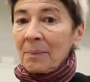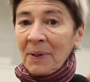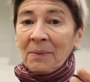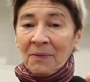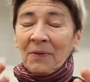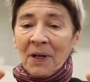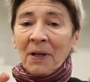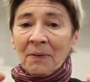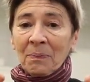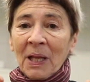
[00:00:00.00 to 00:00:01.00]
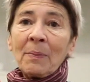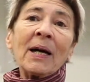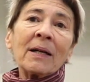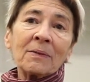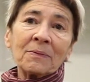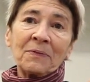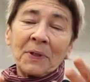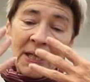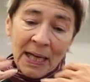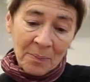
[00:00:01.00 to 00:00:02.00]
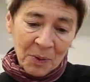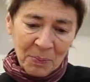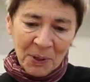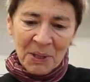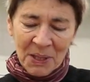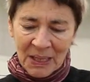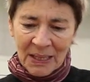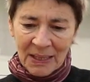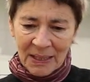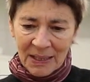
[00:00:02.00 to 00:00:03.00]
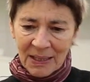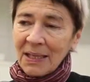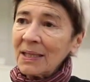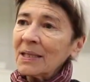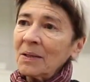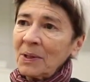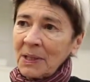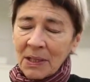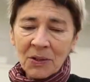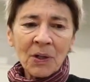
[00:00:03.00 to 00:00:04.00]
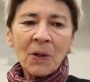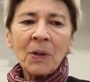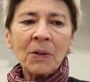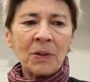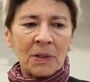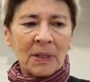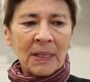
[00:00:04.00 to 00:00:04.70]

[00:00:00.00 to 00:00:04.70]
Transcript: but playback for the camera person to see what they chose.